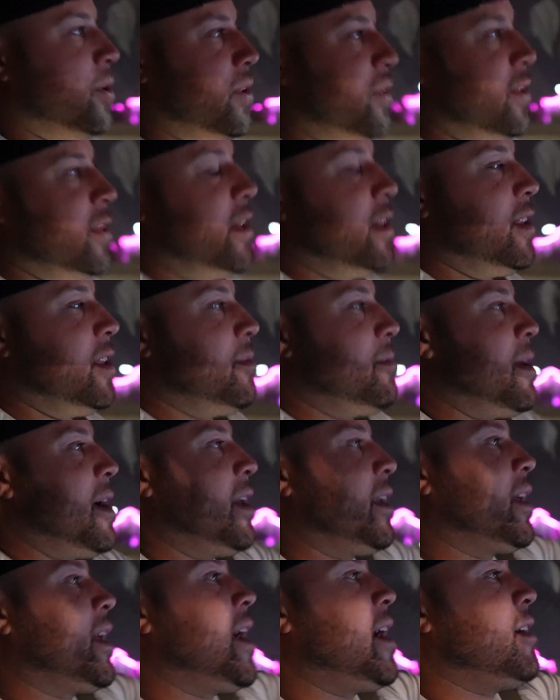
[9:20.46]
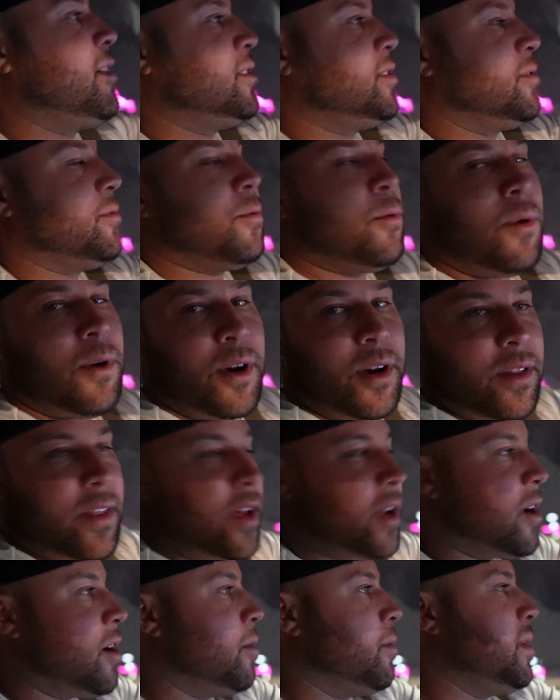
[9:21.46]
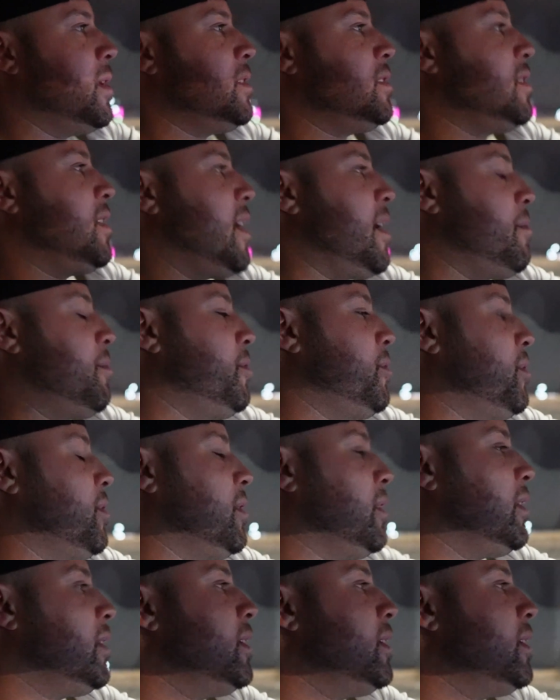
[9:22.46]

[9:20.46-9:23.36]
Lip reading: and the amount of gallons of water that go into that pool.